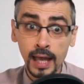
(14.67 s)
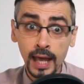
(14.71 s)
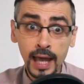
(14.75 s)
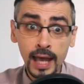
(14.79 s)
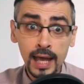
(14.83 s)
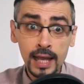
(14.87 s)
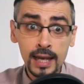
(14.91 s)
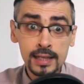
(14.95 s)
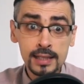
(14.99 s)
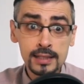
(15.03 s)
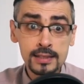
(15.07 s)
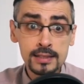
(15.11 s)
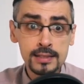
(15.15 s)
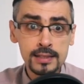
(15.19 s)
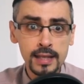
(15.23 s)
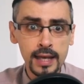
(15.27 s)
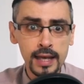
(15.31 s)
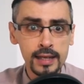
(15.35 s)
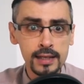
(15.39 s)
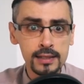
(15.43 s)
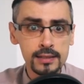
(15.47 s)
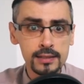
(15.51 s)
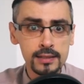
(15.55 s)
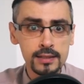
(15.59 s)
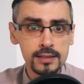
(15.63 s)
Alice
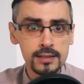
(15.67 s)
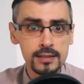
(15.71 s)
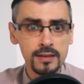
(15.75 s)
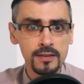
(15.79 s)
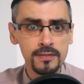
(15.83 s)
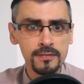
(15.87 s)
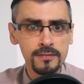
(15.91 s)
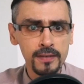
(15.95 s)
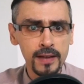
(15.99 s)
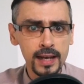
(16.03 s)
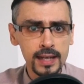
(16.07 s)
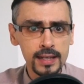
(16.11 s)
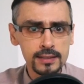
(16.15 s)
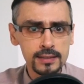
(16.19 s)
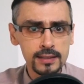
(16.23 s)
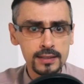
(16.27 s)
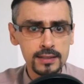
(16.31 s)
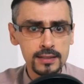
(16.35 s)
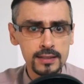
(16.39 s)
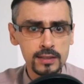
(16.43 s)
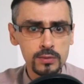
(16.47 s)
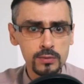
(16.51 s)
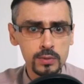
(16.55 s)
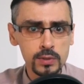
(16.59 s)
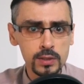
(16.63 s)
enters a
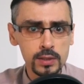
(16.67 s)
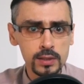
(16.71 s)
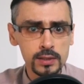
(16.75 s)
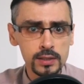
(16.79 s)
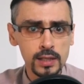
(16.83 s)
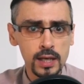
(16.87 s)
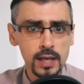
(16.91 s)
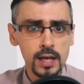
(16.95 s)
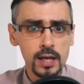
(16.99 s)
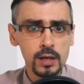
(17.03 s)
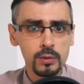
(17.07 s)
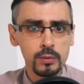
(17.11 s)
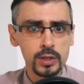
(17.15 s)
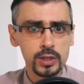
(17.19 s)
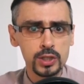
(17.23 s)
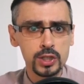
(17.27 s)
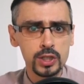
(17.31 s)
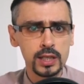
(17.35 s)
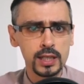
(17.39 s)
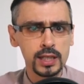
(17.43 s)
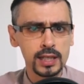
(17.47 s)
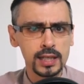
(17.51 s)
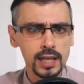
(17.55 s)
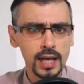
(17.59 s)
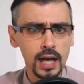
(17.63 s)
fantasy world where
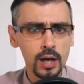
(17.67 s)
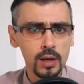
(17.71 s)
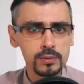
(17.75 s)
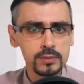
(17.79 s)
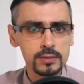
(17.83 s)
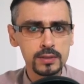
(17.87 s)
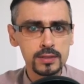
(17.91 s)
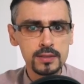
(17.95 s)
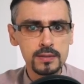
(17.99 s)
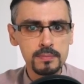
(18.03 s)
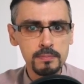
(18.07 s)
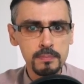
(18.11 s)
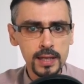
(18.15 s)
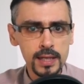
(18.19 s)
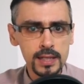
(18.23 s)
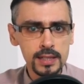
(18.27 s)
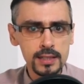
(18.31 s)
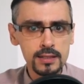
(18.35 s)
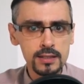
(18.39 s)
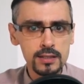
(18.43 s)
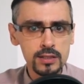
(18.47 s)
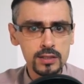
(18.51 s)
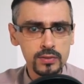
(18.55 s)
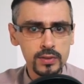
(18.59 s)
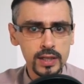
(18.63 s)
she encounters many
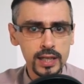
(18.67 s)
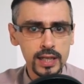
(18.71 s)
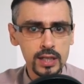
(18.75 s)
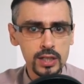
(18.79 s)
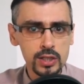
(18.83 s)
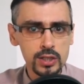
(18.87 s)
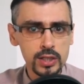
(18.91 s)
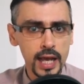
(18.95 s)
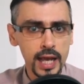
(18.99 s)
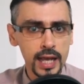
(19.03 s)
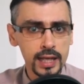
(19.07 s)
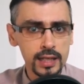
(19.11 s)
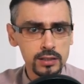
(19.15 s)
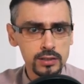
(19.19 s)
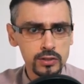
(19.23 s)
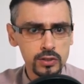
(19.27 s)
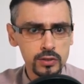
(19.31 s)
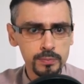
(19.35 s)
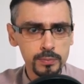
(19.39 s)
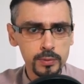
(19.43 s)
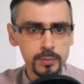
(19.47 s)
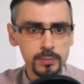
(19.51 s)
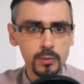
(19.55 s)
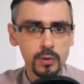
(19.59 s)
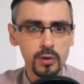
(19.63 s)
strange
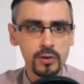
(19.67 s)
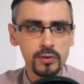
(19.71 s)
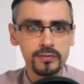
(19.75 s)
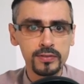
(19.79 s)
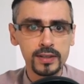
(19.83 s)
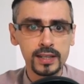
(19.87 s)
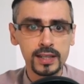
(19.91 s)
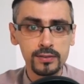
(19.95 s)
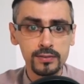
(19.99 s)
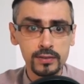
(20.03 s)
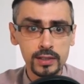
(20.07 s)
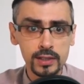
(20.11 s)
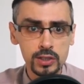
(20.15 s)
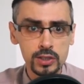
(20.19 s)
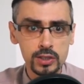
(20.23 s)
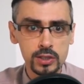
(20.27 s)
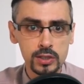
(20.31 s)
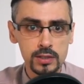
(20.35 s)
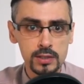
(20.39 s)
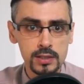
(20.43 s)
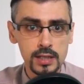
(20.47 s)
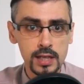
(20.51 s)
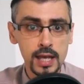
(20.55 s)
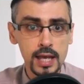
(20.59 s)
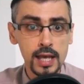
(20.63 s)
anthropomorphic
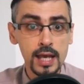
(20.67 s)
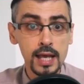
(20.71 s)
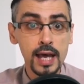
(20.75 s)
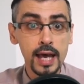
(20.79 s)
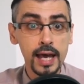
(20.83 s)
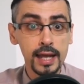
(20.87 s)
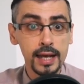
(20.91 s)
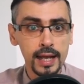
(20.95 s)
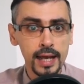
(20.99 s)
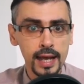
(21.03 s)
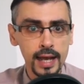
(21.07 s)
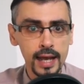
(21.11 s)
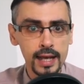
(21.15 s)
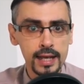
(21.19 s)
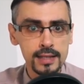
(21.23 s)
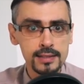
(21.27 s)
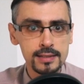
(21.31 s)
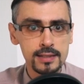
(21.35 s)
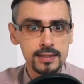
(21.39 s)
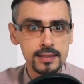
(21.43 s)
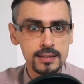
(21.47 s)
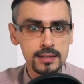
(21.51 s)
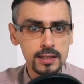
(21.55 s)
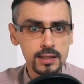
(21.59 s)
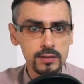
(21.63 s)
creatures and has
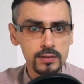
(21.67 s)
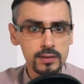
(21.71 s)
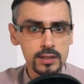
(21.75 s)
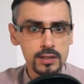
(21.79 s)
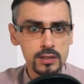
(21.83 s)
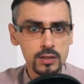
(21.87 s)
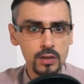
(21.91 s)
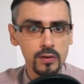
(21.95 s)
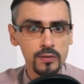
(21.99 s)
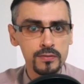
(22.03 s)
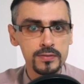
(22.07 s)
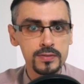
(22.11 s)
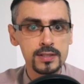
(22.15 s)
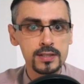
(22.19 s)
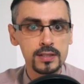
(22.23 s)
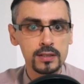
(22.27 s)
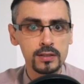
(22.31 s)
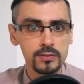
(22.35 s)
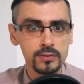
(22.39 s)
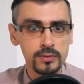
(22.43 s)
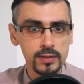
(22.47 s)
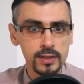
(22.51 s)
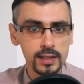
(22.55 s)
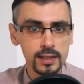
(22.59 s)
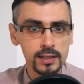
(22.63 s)
a series of
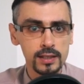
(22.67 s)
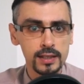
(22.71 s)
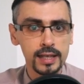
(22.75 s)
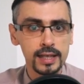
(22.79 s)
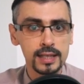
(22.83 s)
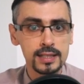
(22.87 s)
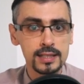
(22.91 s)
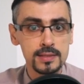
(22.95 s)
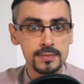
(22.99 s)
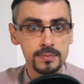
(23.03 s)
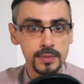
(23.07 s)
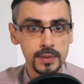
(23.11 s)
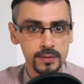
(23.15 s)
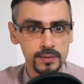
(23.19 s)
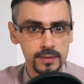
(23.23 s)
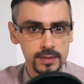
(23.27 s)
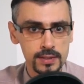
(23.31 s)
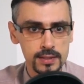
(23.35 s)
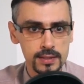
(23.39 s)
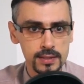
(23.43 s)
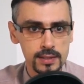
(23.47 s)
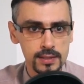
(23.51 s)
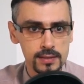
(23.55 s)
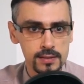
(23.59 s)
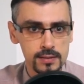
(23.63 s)
surreal
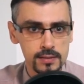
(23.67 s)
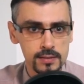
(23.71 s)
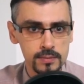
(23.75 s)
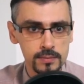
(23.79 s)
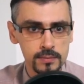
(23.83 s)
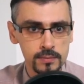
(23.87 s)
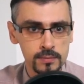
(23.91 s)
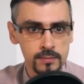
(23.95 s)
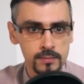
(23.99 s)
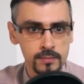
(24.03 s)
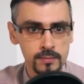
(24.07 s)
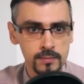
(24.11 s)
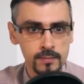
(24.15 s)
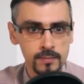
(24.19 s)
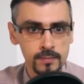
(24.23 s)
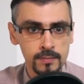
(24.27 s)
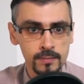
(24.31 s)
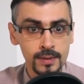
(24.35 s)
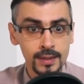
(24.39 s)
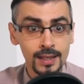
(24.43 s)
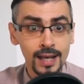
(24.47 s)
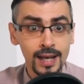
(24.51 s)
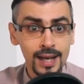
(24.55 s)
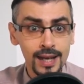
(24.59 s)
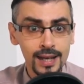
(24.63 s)
experiences.
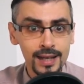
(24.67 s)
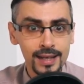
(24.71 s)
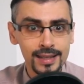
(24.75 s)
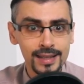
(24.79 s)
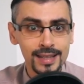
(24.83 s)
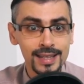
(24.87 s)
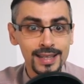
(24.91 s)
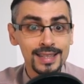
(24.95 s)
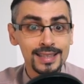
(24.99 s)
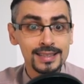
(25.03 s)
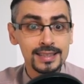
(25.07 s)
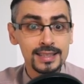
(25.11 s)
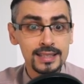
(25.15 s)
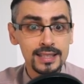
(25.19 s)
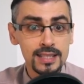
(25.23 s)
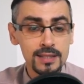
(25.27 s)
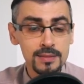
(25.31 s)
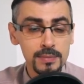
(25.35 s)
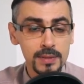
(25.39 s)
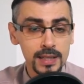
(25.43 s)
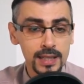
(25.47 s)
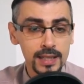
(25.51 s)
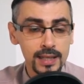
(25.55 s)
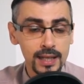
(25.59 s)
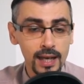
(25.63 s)
Hi, this is
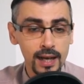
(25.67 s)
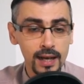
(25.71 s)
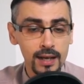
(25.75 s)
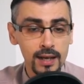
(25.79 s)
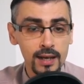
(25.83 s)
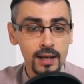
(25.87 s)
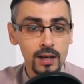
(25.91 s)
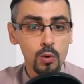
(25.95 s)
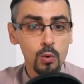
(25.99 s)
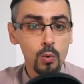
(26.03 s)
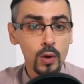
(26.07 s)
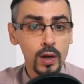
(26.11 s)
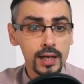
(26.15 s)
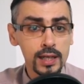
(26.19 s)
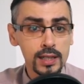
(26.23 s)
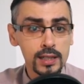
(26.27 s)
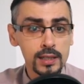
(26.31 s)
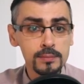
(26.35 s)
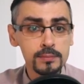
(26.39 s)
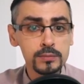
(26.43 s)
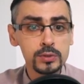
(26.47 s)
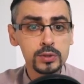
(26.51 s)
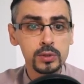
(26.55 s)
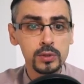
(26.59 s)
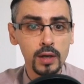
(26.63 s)
Mihnea.
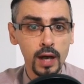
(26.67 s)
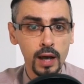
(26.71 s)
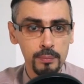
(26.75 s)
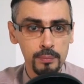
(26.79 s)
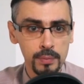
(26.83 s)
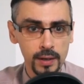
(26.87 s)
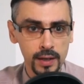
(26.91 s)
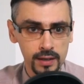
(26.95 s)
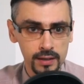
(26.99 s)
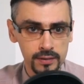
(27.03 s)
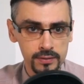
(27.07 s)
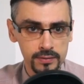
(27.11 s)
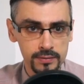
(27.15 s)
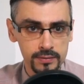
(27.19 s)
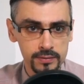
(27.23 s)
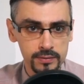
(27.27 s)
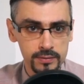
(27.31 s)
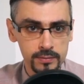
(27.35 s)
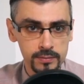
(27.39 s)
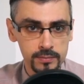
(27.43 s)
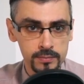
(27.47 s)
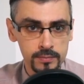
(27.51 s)
Welcome to UpLife.